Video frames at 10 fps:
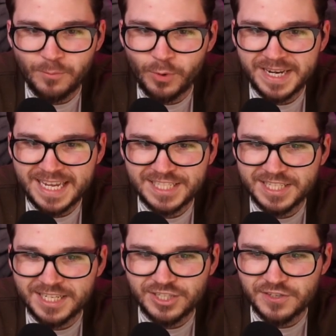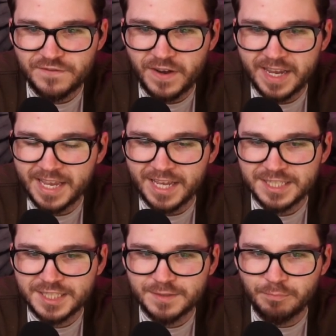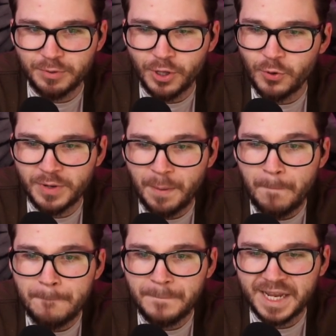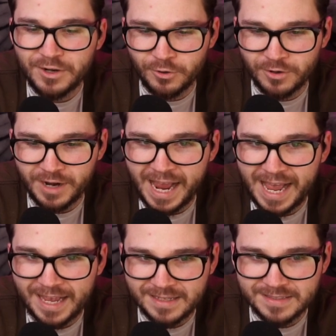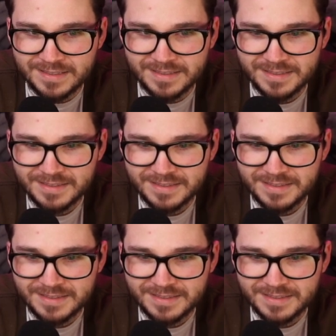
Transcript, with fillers: One day he's gonna just fucking explode and beat her ass.